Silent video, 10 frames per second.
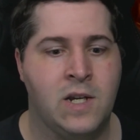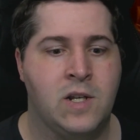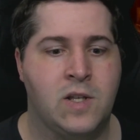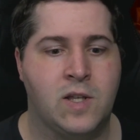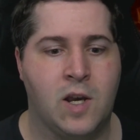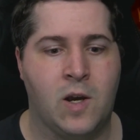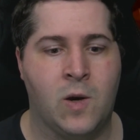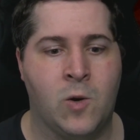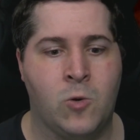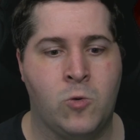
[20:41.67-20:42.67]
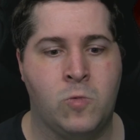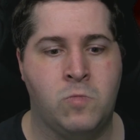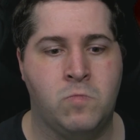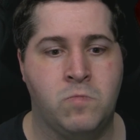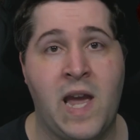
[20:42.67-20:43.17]
So,
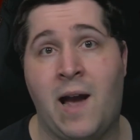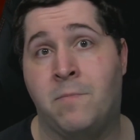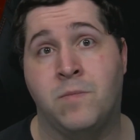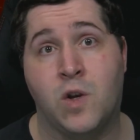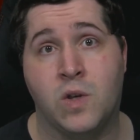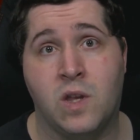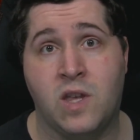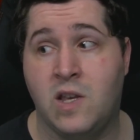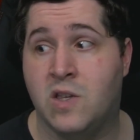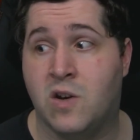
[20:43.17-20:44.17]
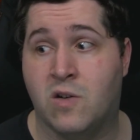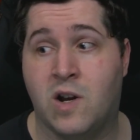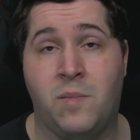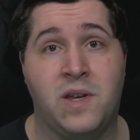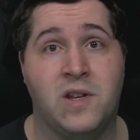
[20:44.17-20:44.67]
yeah, those are the things that are
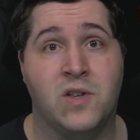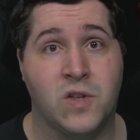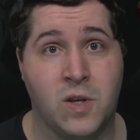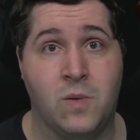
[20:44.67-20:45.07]
coming soon.